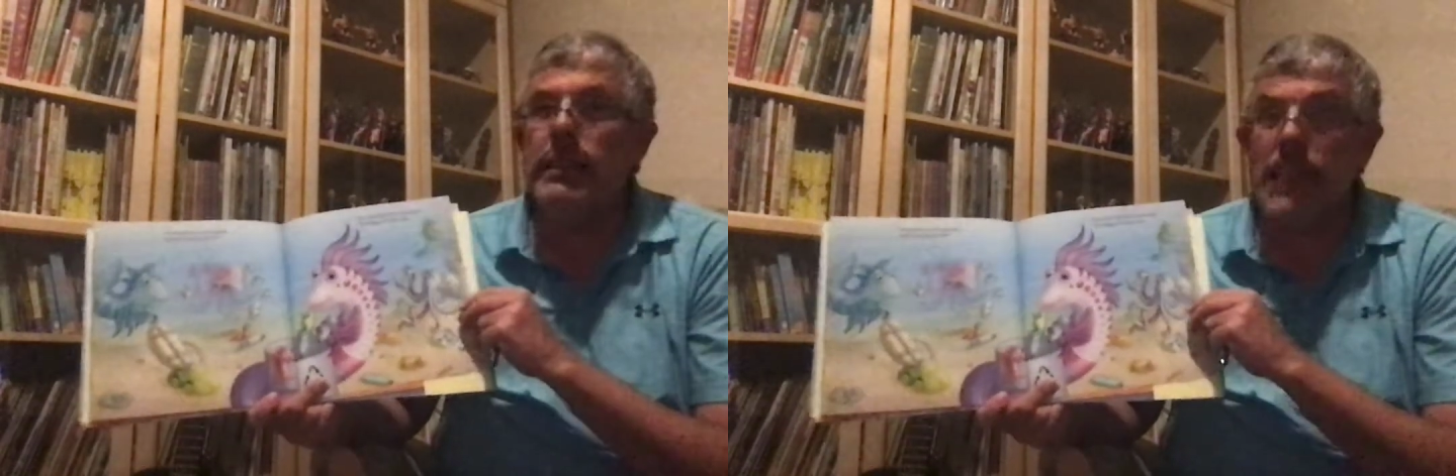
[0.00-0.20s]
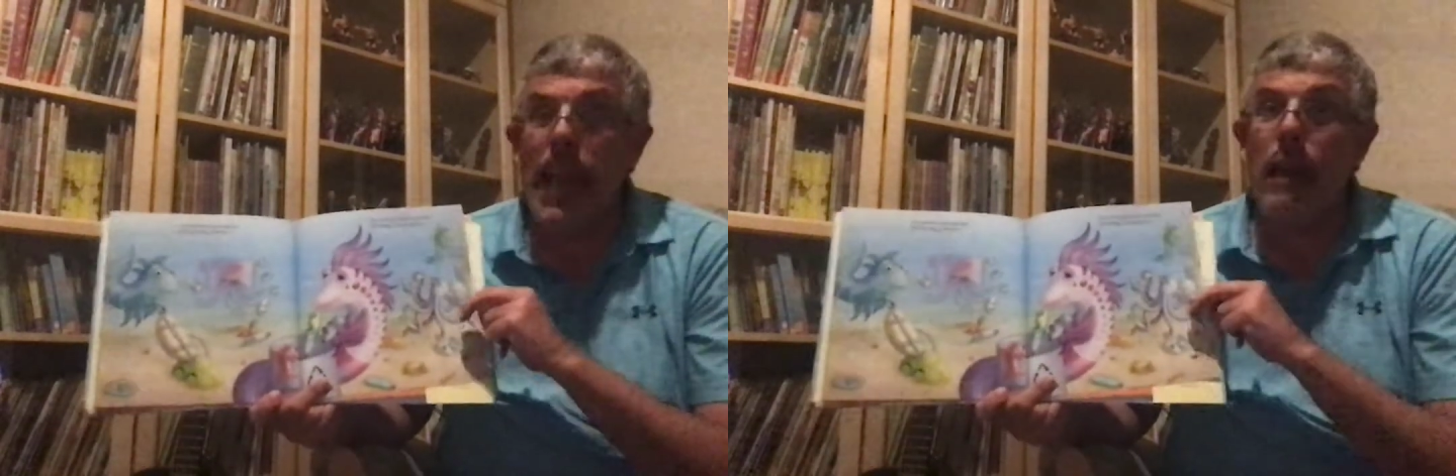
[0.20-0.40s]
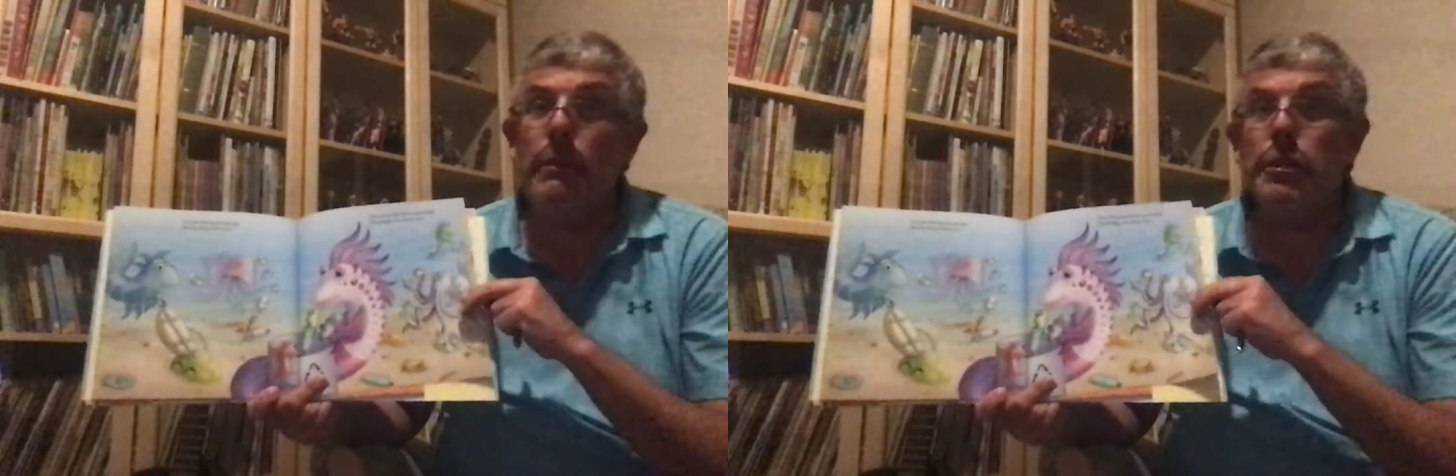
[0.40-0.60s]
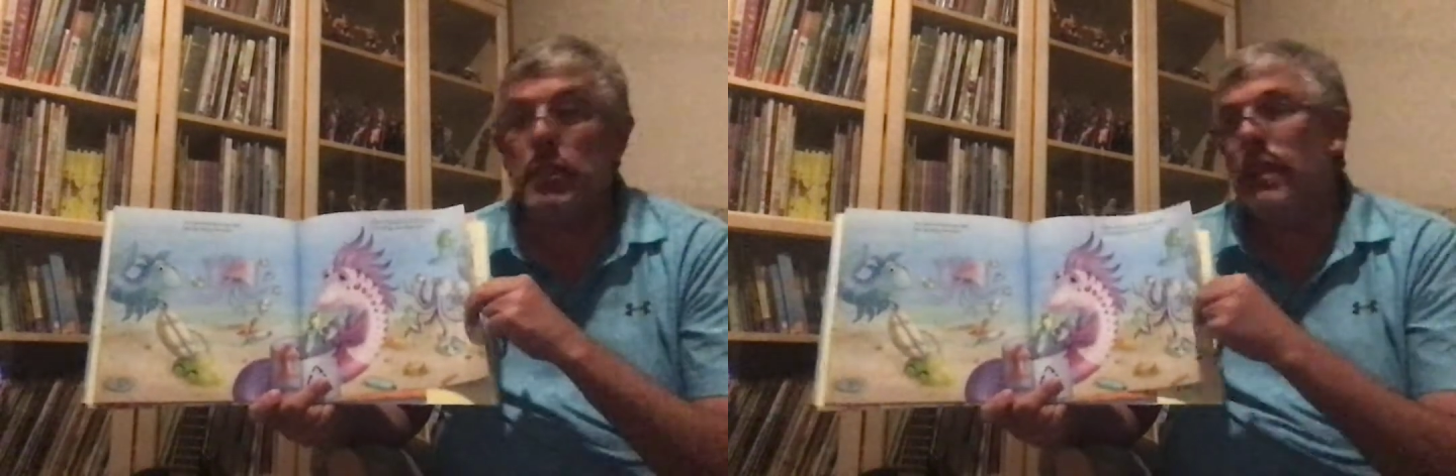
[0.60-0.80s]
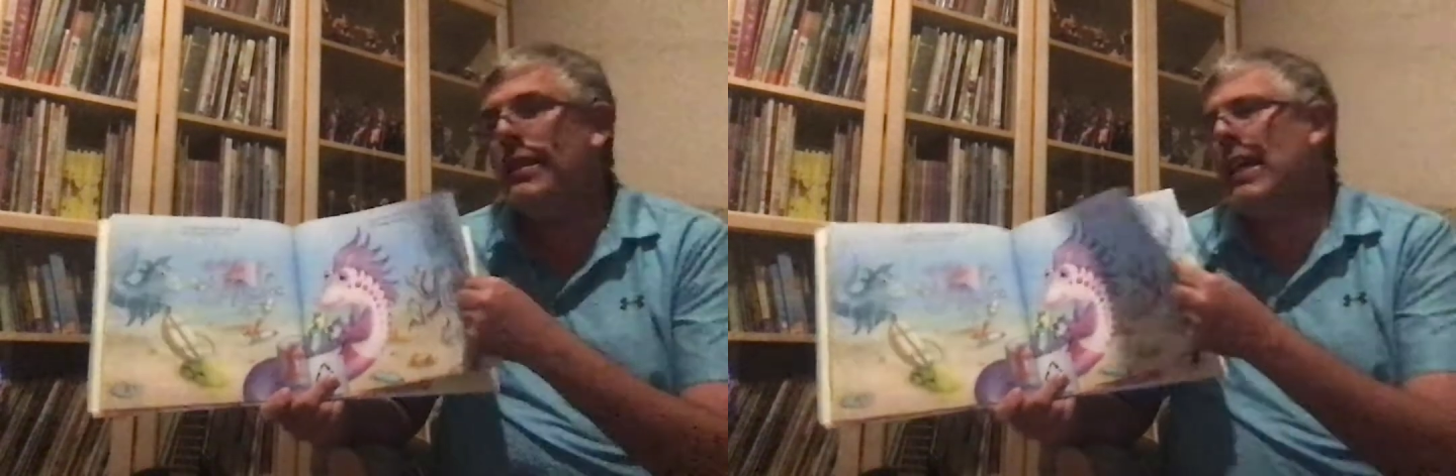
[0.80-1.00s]
damage
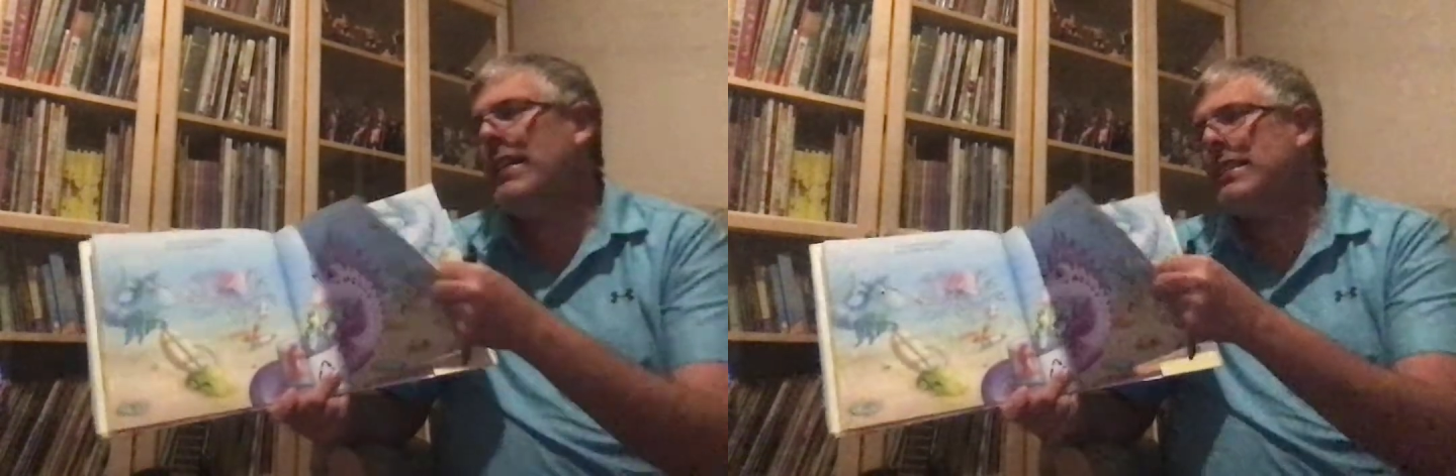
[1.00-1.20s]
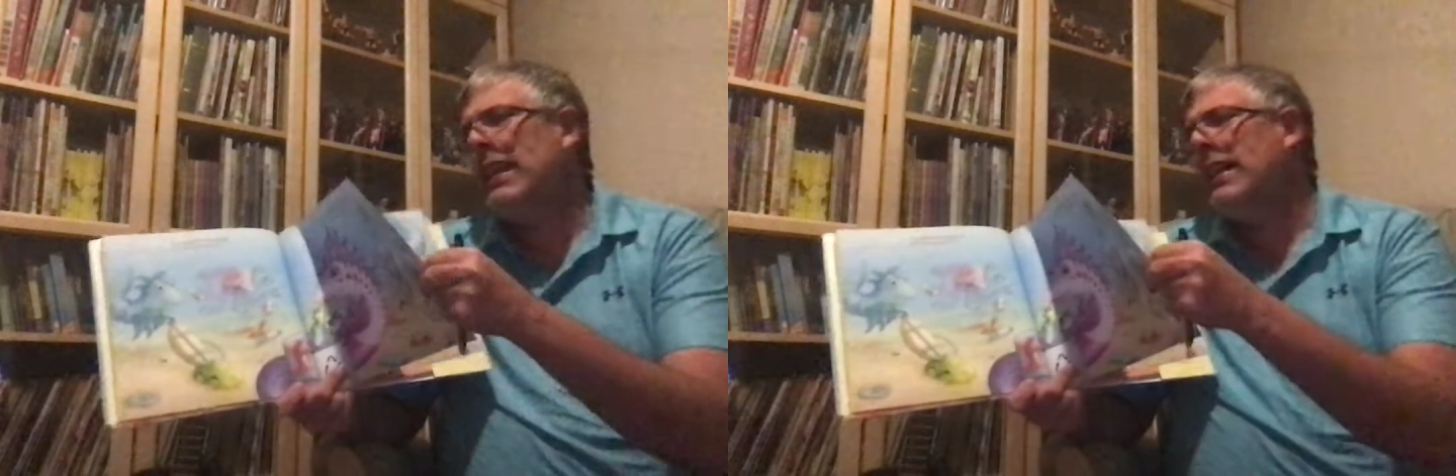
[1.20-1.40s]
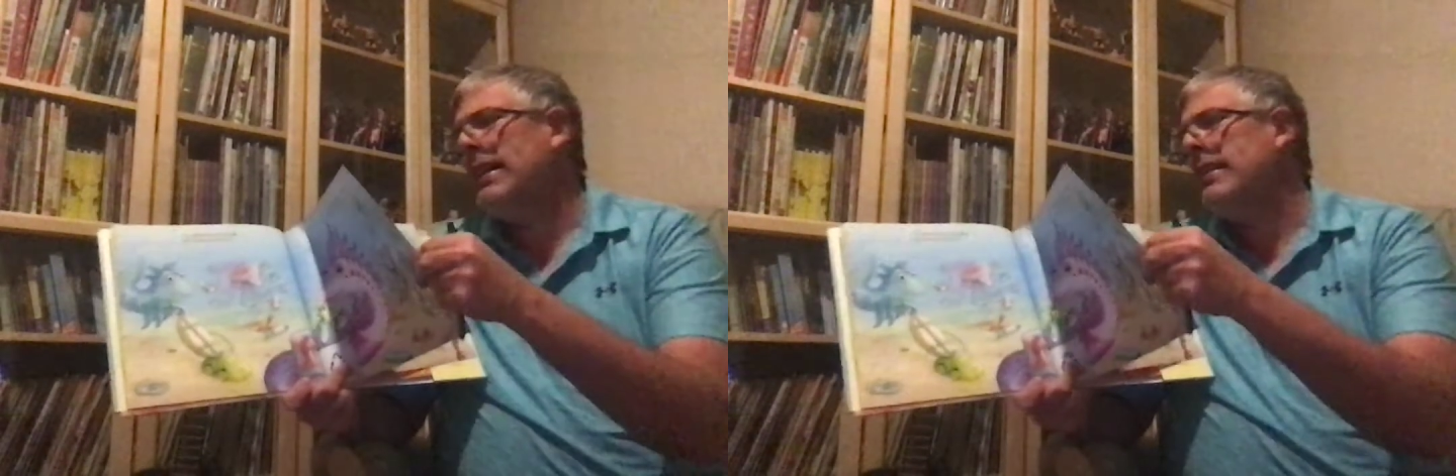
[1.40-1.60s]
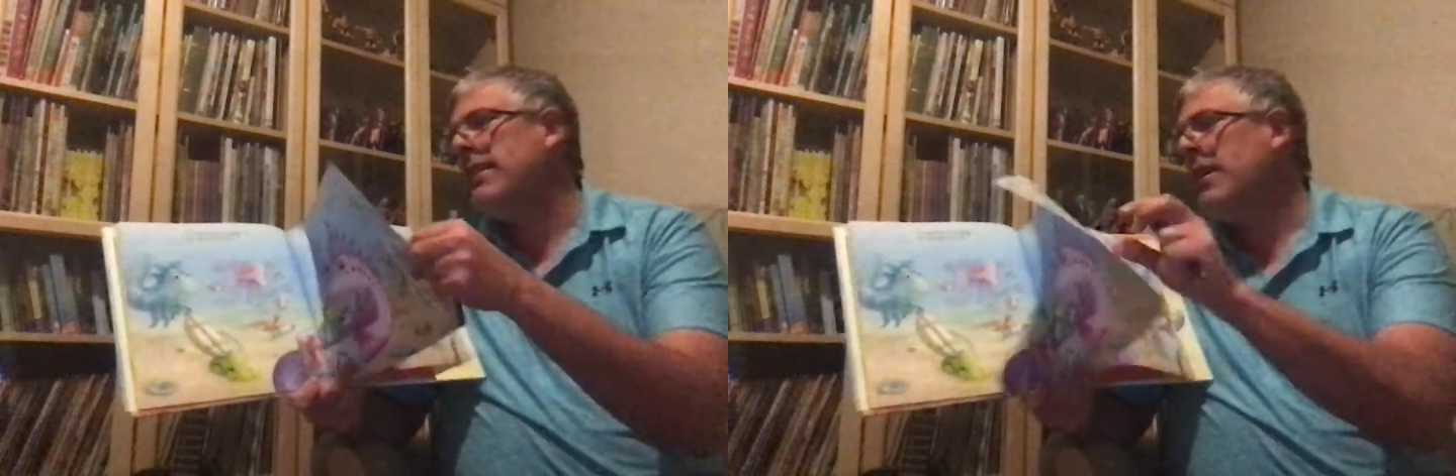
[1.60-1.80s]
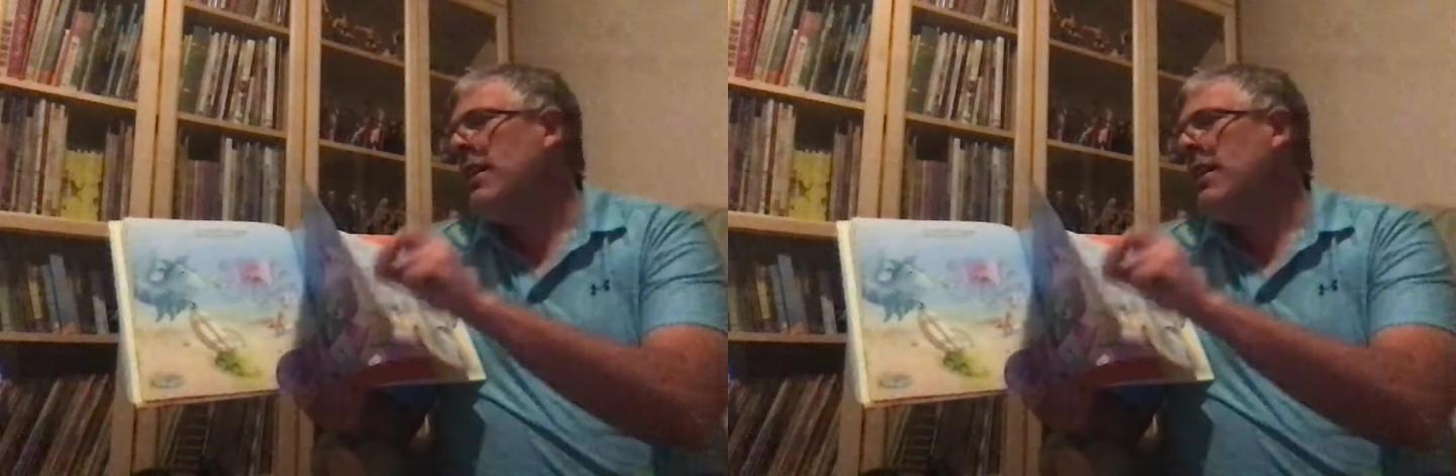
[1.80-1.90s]
that they'd done.